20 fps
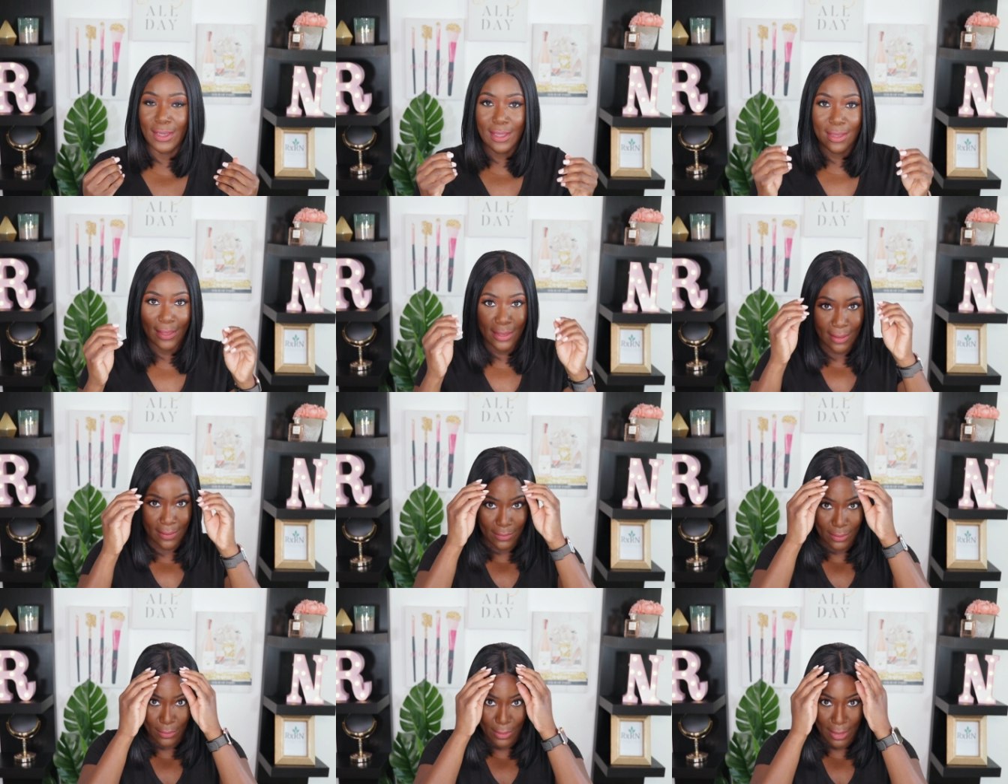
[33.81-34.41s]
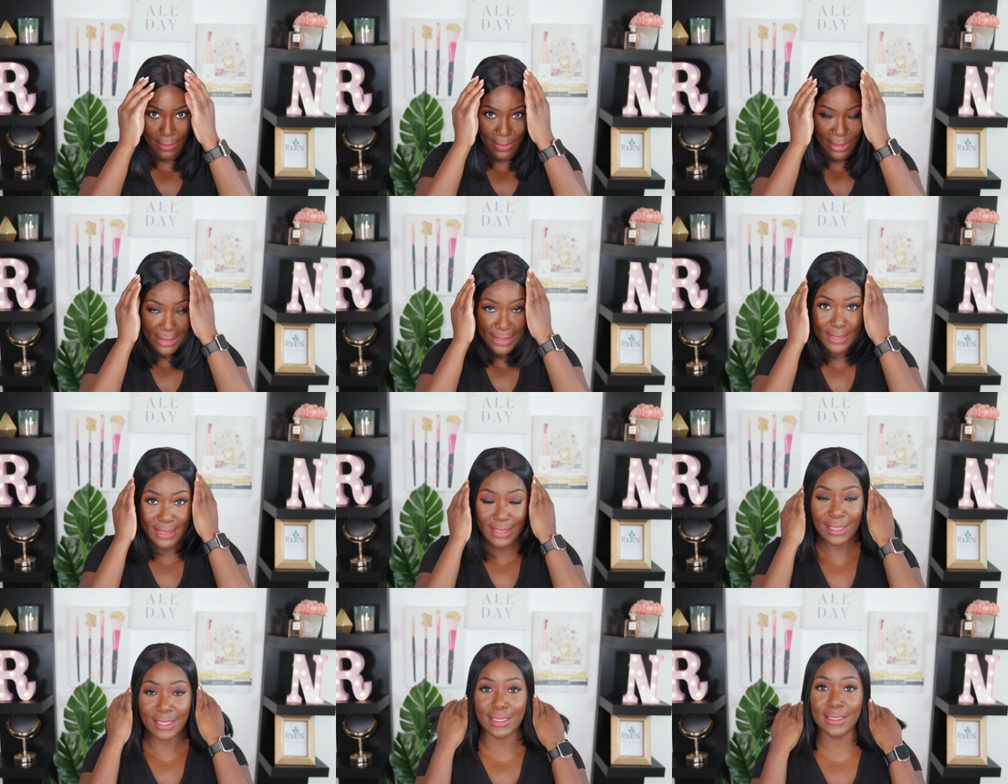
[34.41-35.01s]
I love the way my
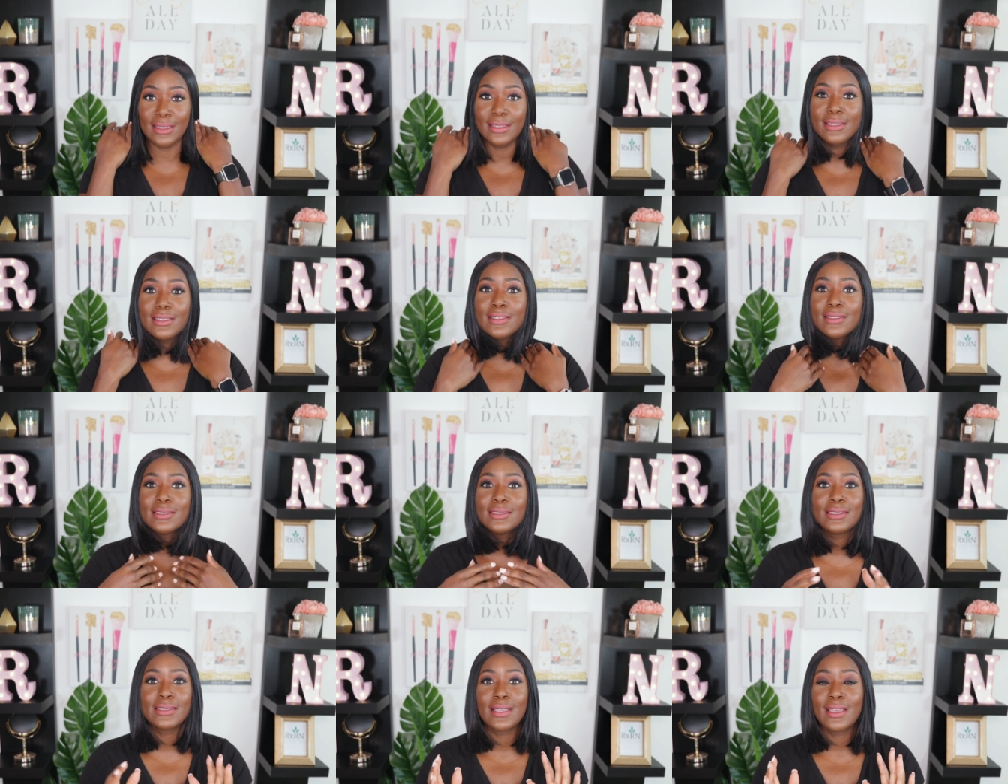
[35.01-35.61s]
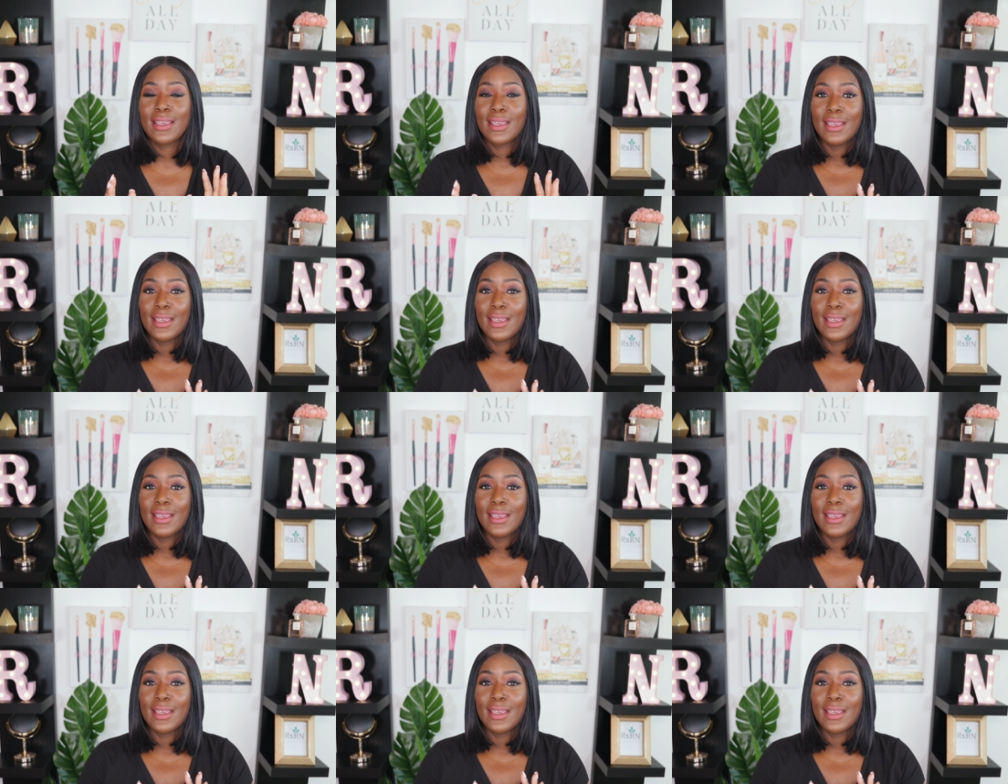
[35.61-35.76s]
skin looks.